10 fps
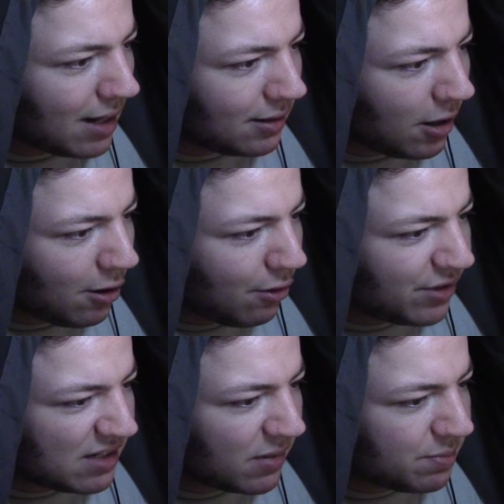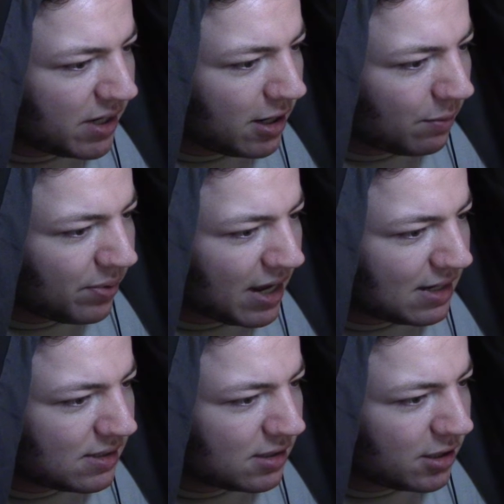Hello, this must be your
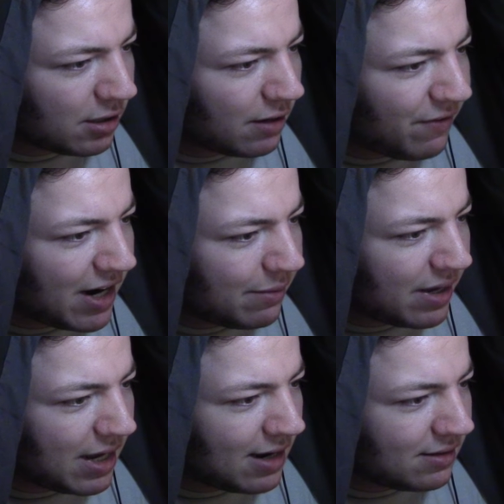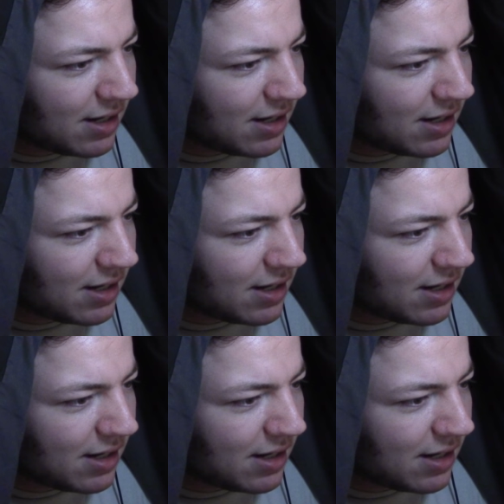place. You're inviting me in?